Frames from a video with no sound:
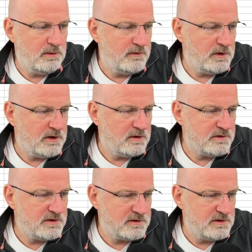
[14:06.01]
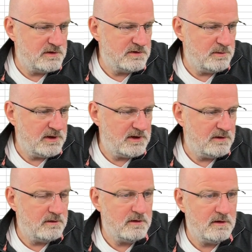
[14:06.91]
we've already got sausages and
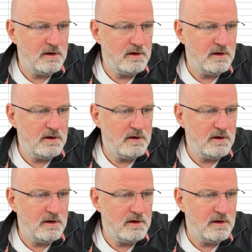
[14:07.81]
meat,